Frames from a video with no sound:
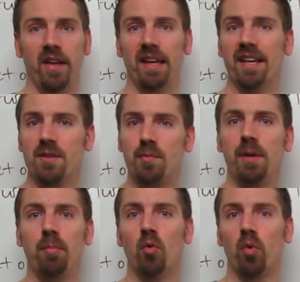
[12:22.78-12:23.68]
that gets
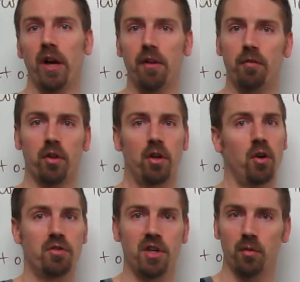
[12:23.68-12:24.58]
people ready for the
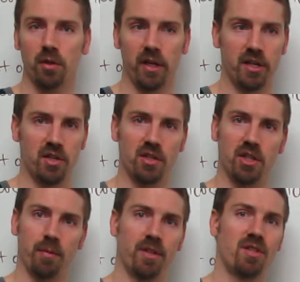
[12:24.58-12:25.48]
coaching
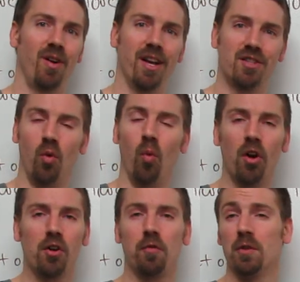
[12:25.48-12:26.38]
relationship. It's a
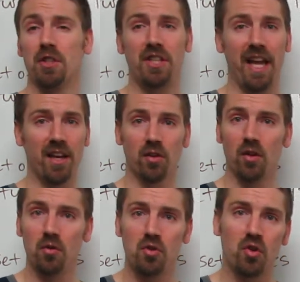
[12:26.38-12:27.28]
wonderful
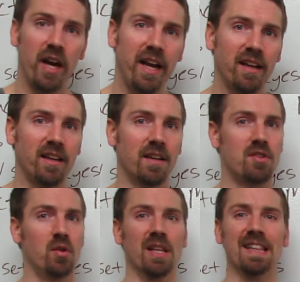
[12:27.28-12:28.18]
standalone training. It
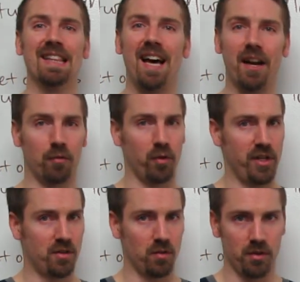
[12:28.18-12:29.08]
gives you a lot of
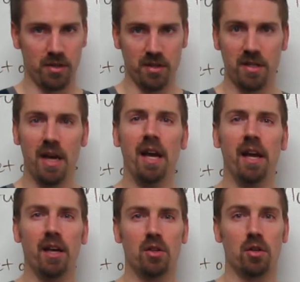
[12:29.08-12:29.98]
resources
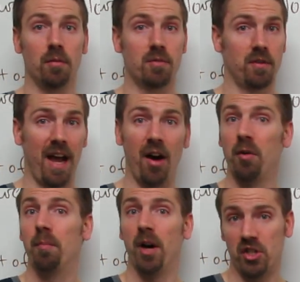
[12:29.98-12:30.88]
in terms of how
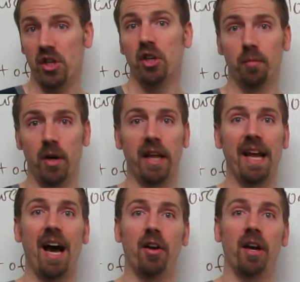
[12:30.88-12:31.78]
to budget your money,
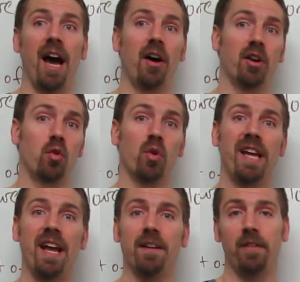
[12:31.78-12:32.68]
how to
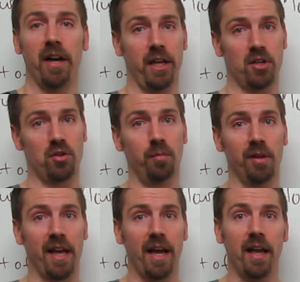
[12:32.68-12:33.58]
create a financial
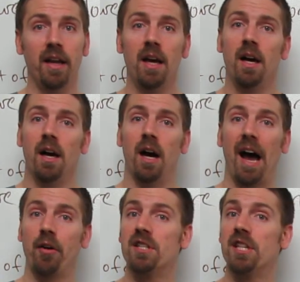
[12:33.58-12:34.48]
plan,
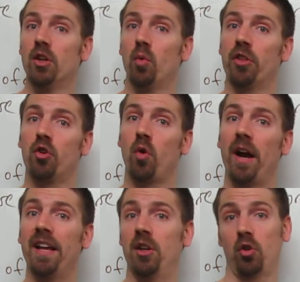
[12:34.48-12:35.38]
how to deal with
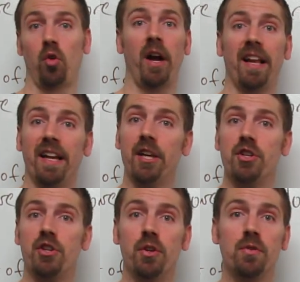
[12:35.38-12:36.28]
credit and credit
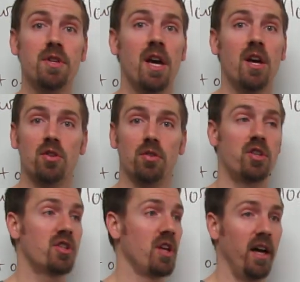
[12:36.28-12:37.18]
issues. So
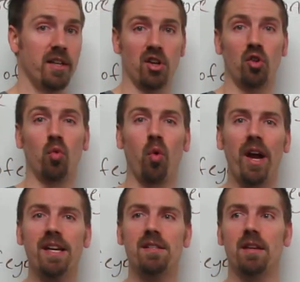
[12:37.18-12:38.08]
it's a
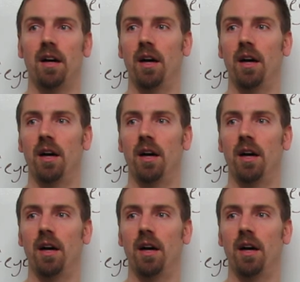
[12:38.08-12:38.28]
great